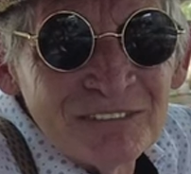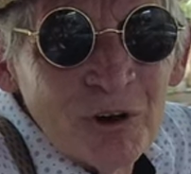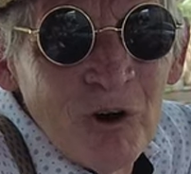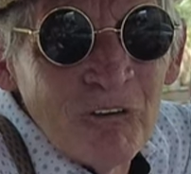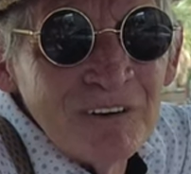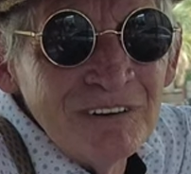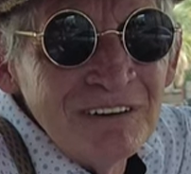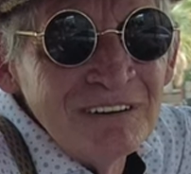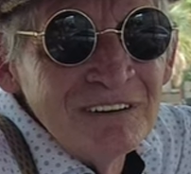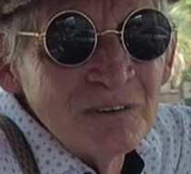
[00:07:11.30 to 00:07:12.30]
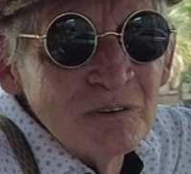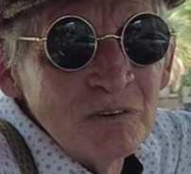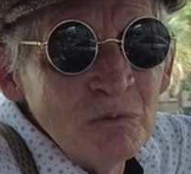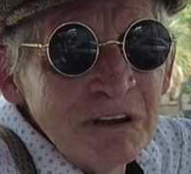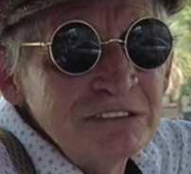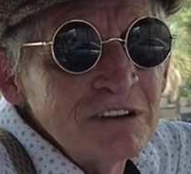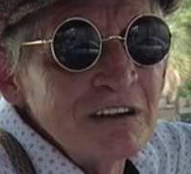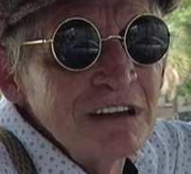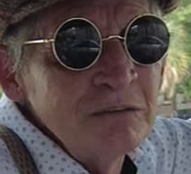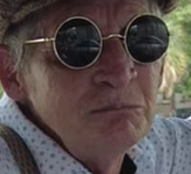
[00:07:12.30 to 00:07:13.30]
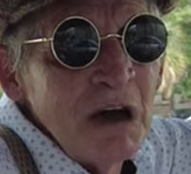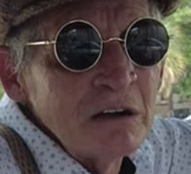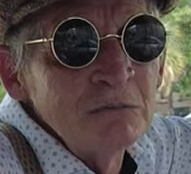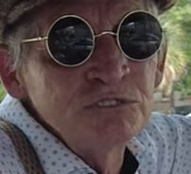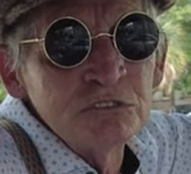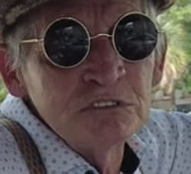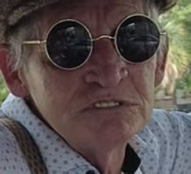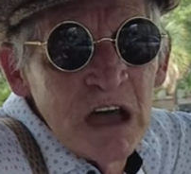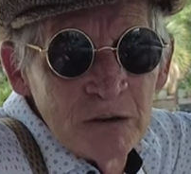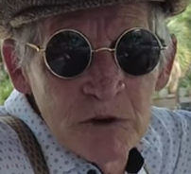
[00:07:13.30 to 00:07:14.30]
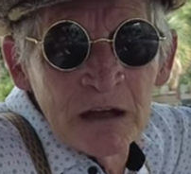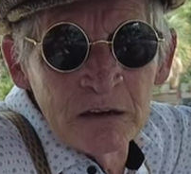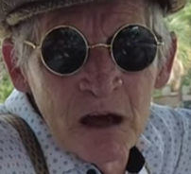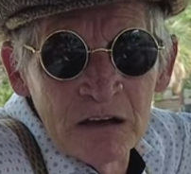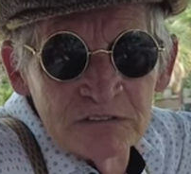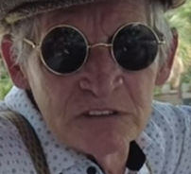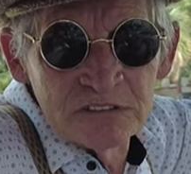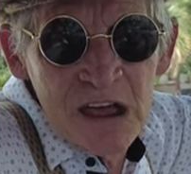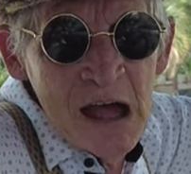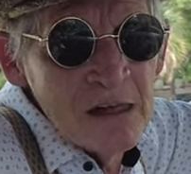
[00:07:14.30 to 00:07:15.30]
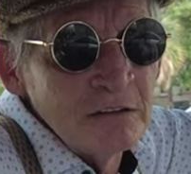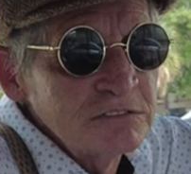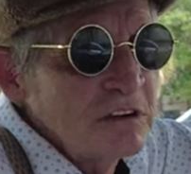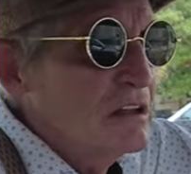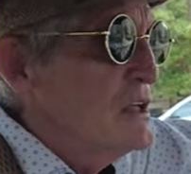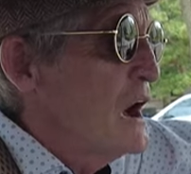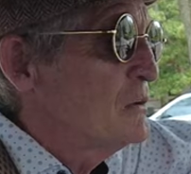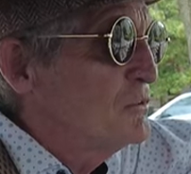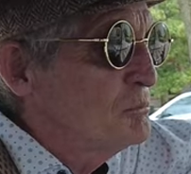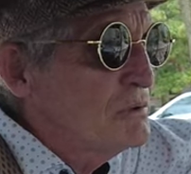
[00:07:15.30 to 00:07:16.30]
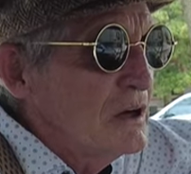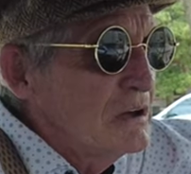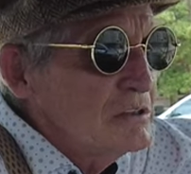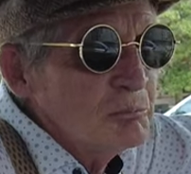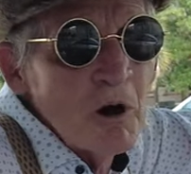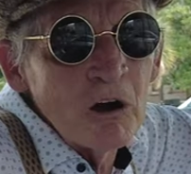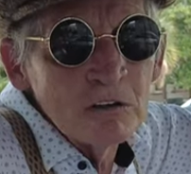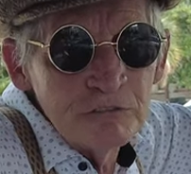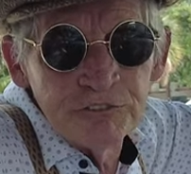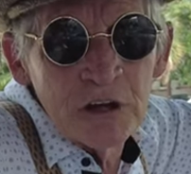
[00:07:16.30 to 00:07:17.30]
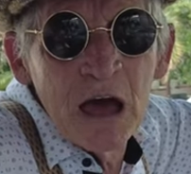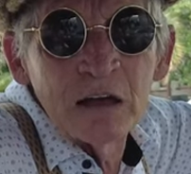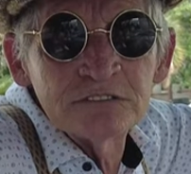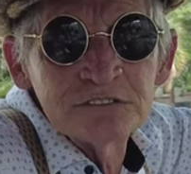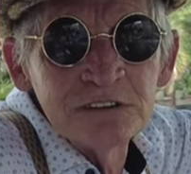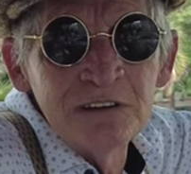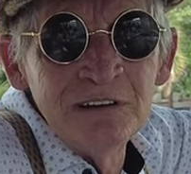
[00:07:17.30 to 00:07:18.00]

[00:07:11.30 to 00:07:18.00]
Well, when he started getting better, I'm sure his dad recognized his talents and he allowed him to play in the parlor for guests.